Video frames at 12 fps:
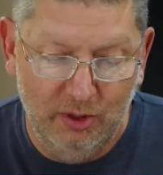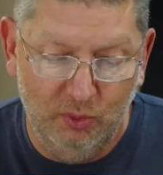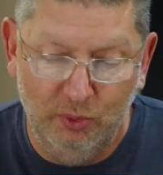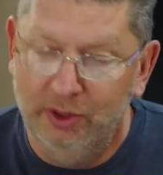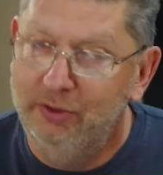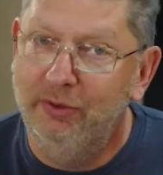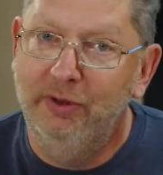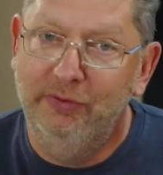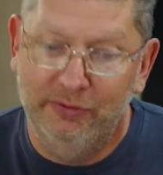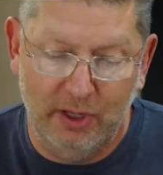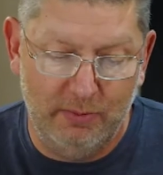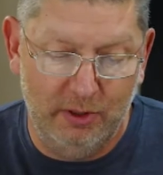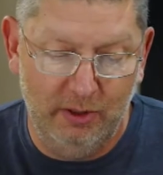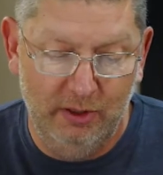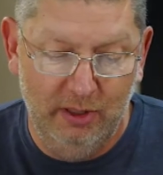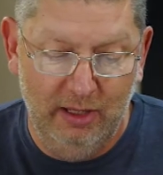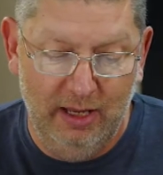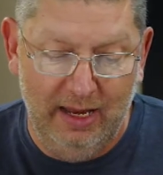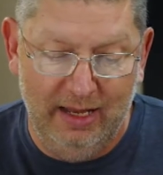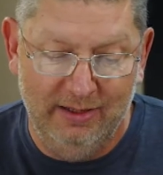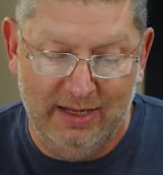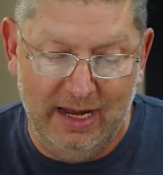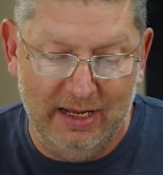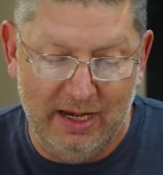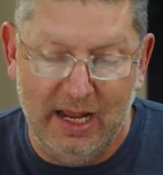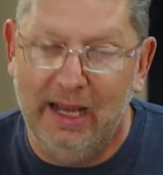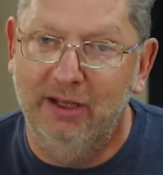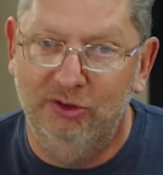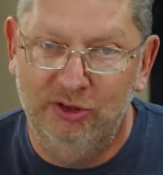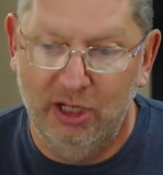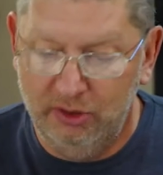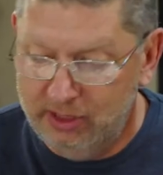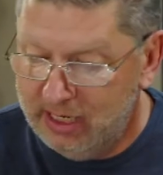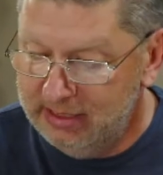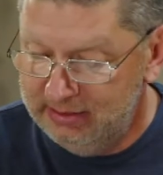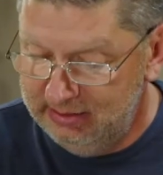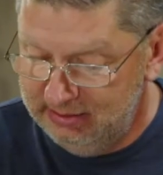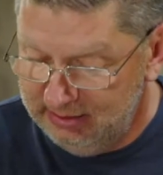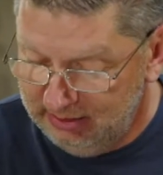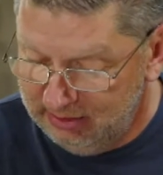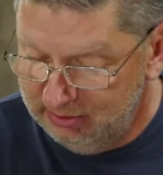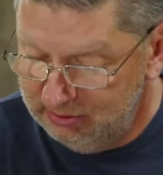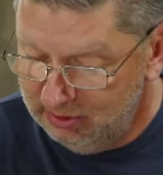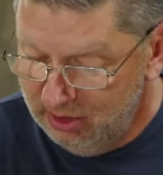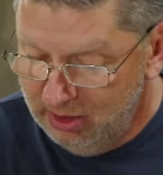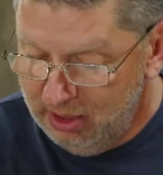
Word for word: winter and summer, and day and night shall not cease.